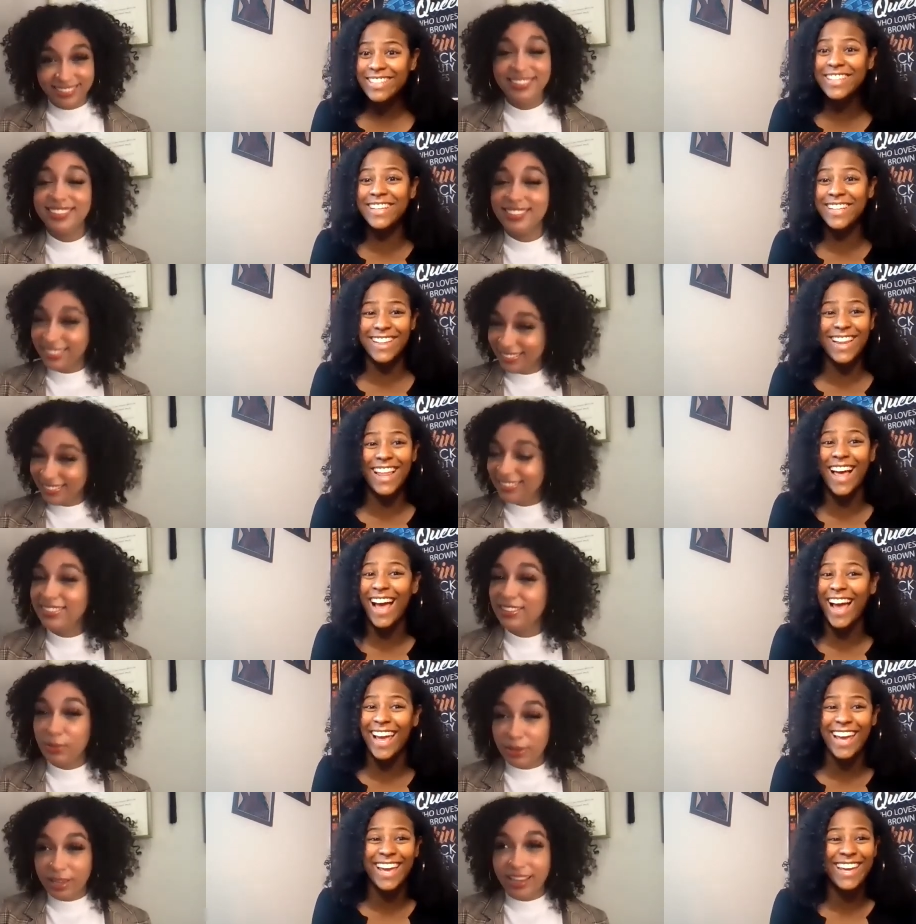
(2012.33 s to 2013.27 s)

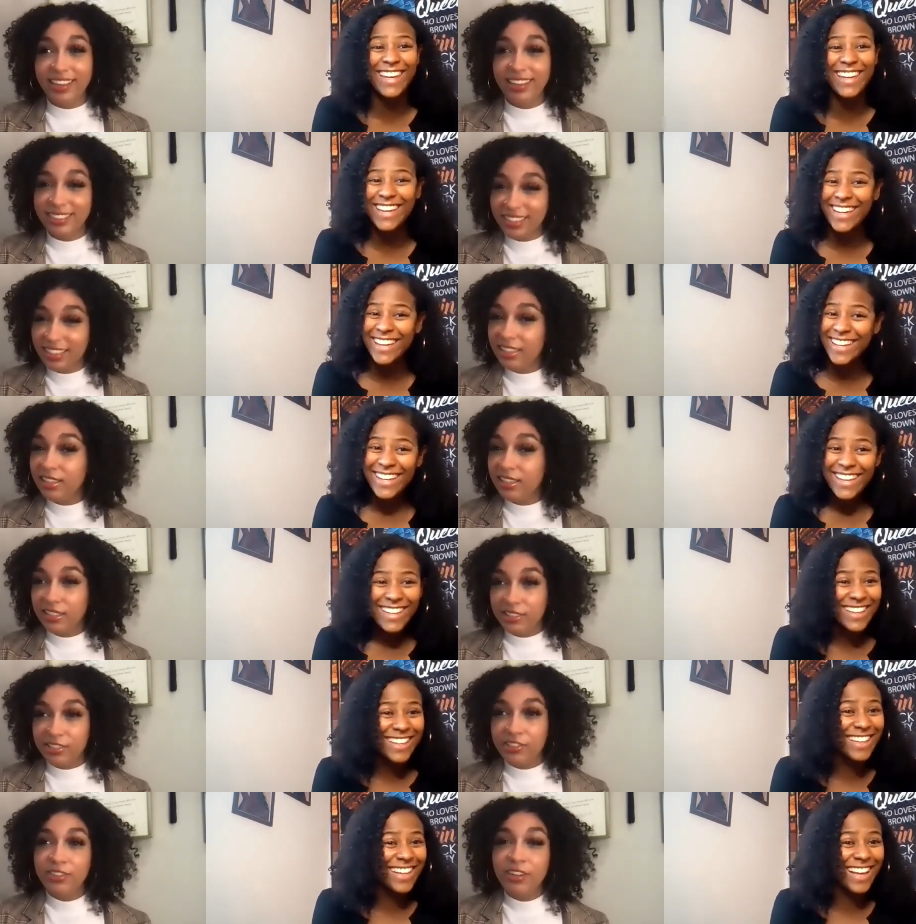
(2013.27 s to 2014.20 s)
Speaker 1: okay. You don't
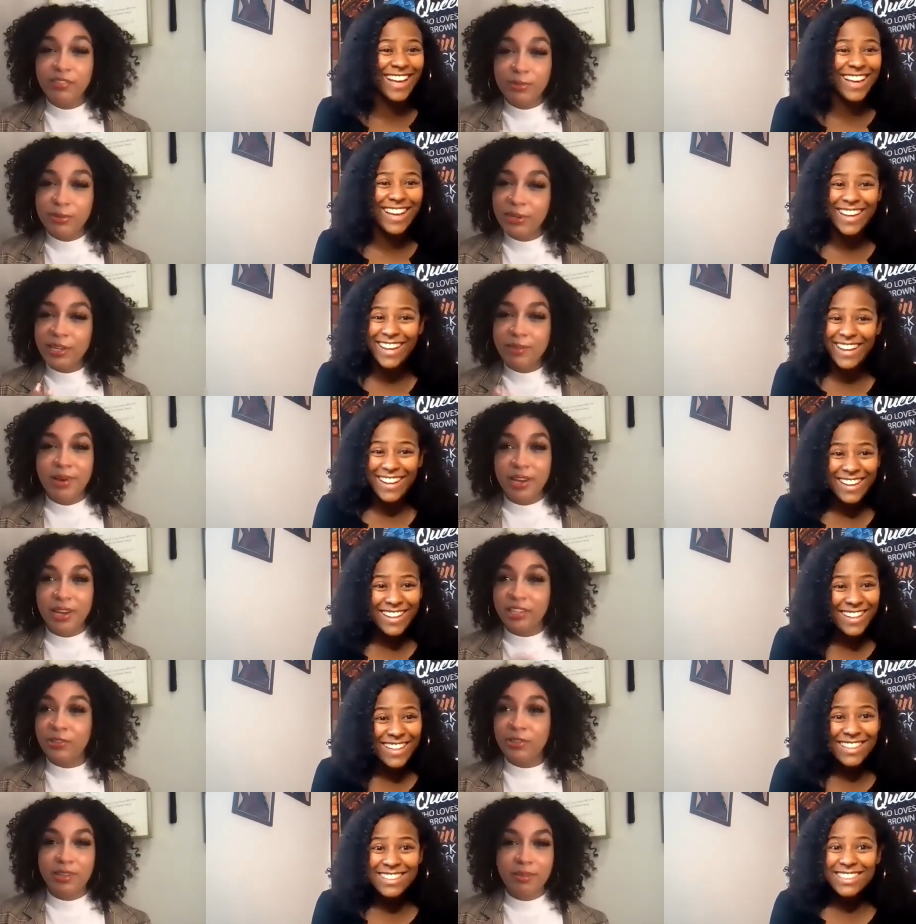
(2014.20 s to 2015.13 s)
have to worry about it. You
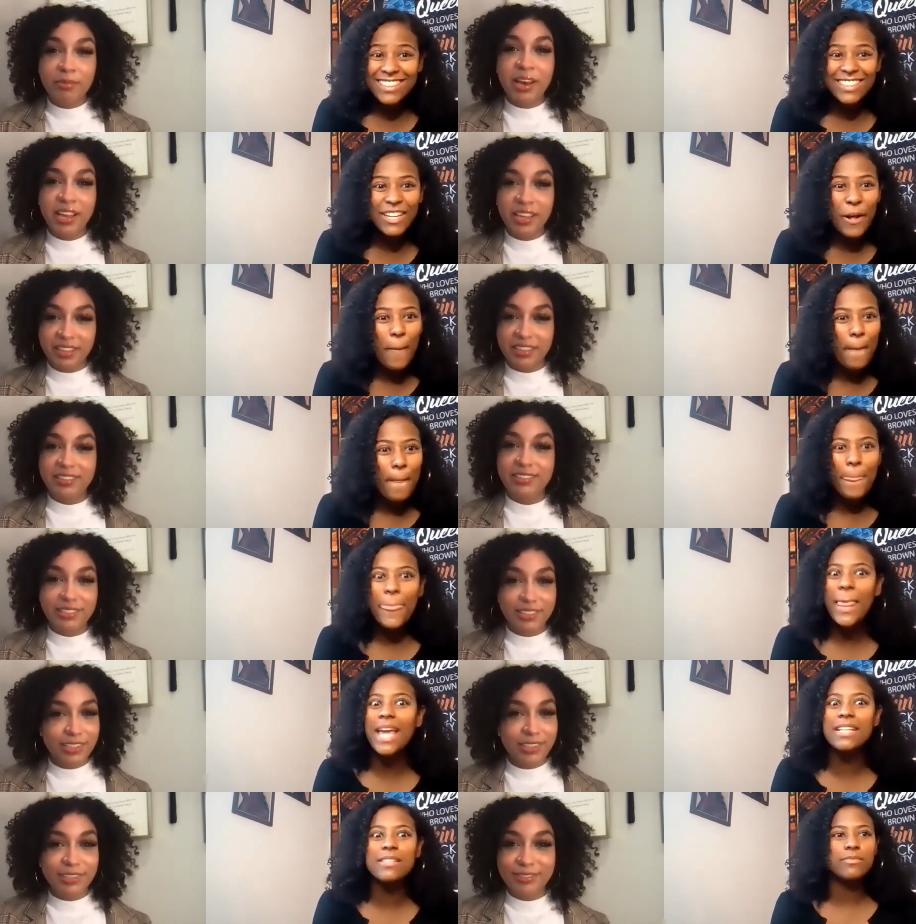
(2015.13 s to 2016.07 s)
didn't
Speaker 2: buy it.
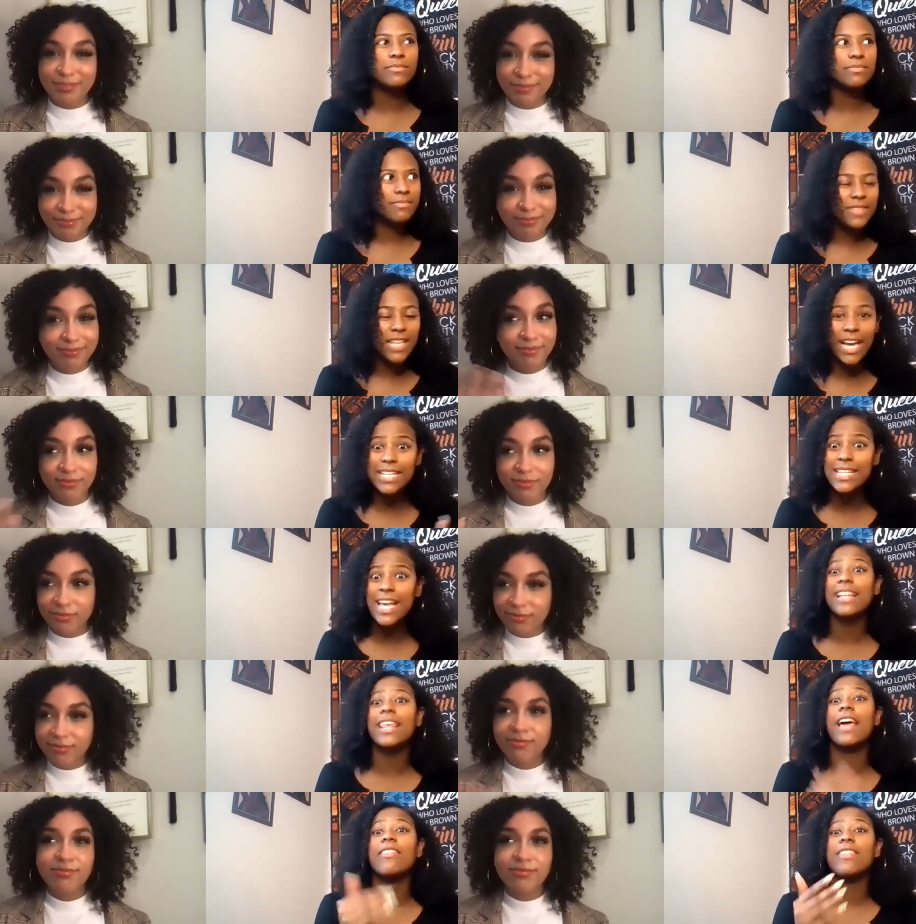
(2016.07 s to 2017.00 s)
So
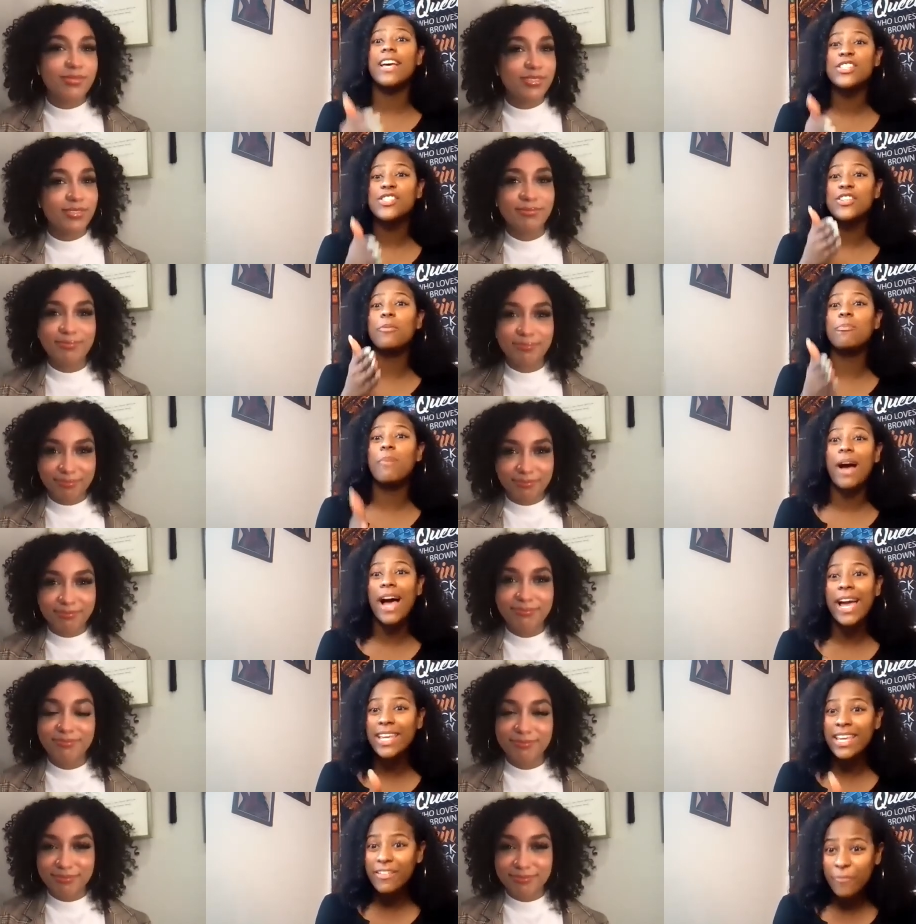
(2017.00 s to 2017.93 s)
exactly. Unless you're
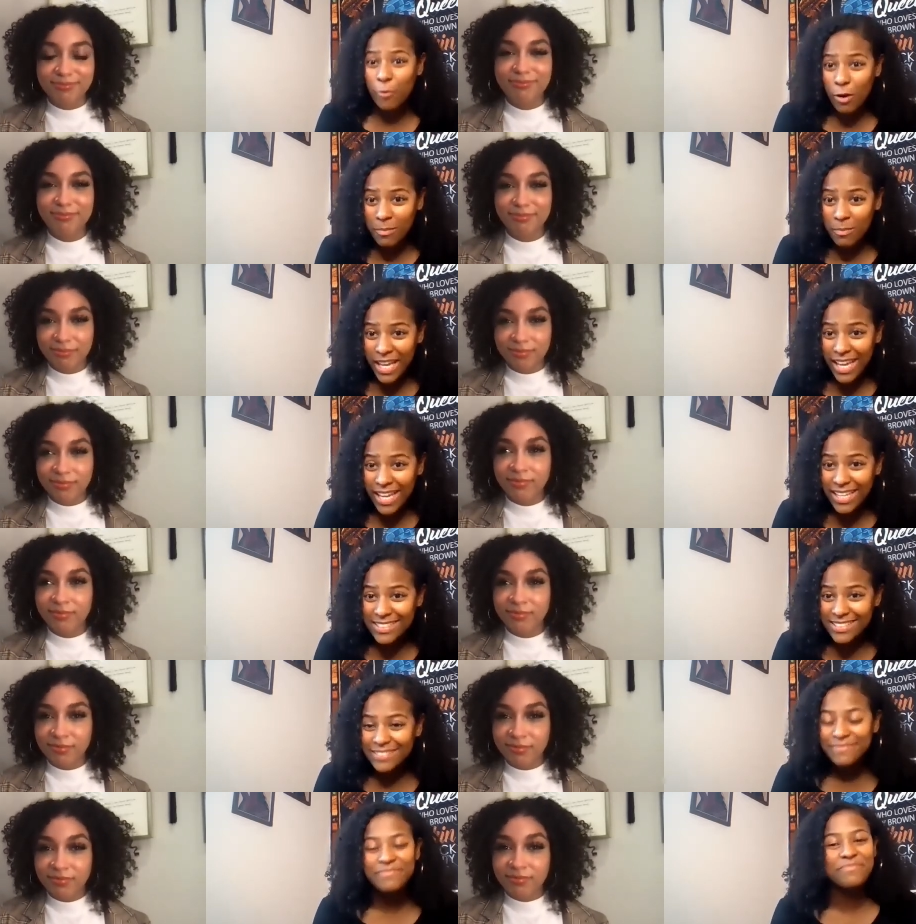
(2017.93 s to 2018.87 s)
buying it for me,
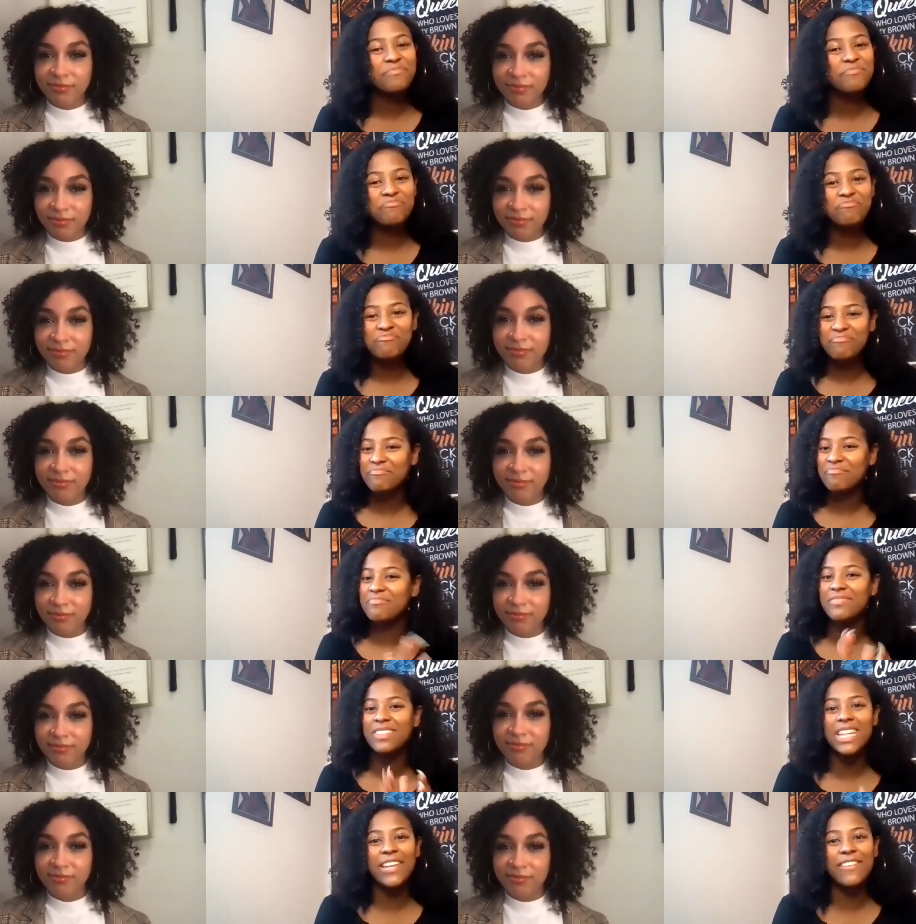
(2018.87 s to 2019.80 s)

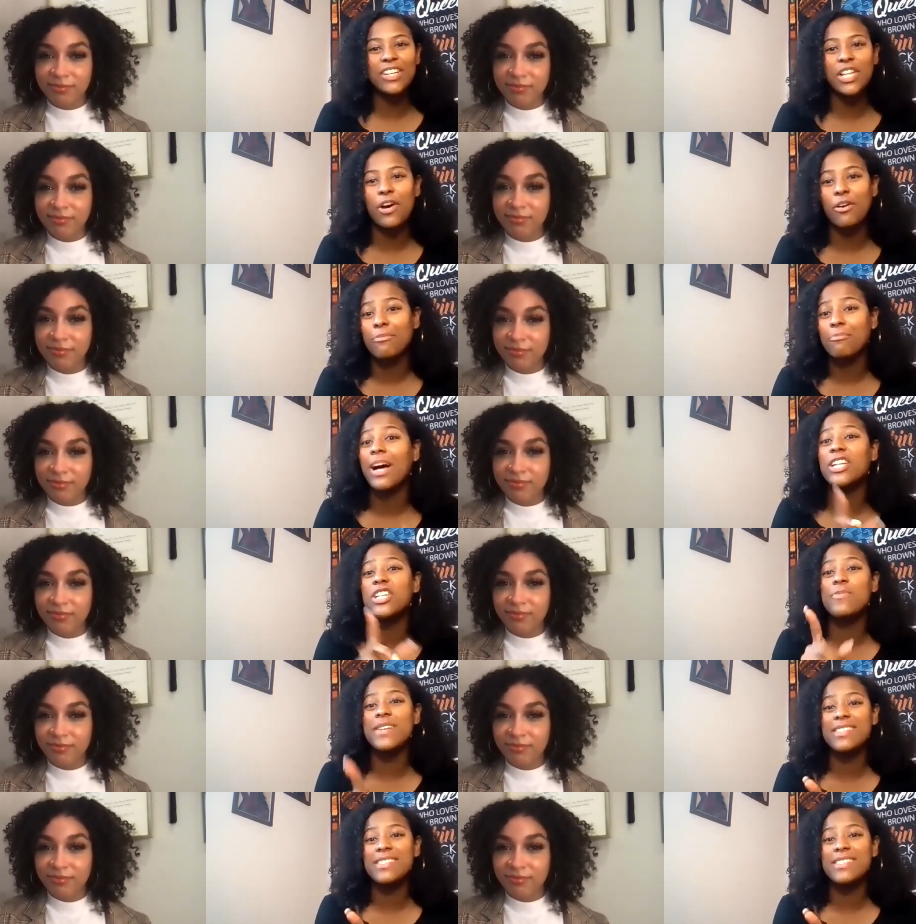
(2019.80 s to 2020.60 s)
leave it alone. Mind your